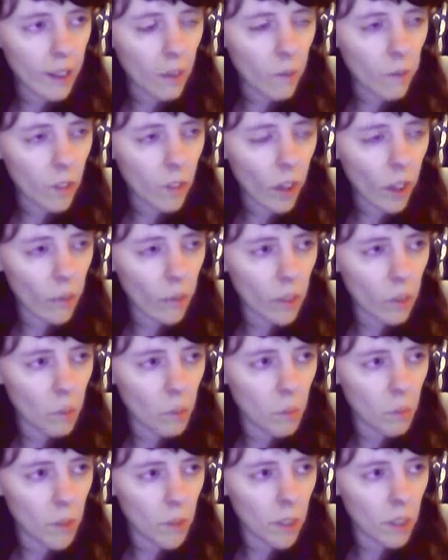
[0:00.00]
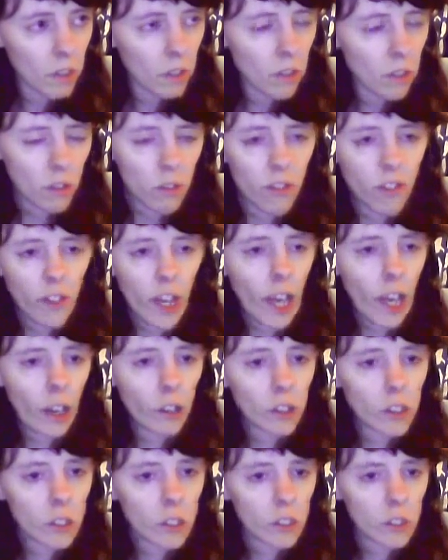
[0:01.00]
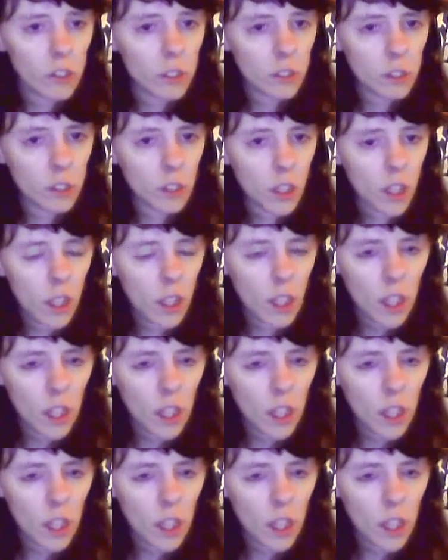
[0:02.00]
sometime in the mid 2000s.